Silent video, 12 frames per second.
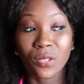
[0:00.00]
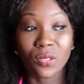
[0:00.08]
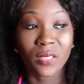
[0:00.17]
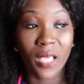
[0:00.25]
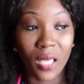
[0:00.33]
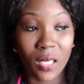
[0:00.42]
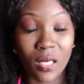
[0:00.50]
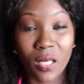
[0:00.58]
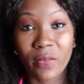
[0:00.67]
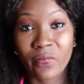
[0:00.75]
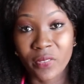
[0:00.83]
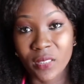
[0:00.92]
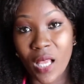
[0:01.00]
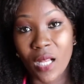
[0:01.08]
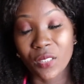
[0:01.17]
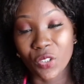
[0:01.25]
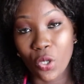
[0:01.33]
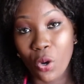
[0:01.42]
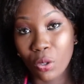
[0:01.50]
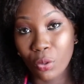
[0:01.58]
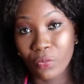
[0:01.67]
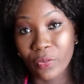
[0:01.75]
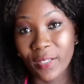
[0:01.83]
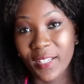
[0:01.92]
to take physiology all
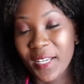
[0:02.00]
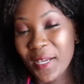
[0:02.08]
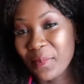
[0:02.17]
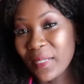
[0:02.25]
over.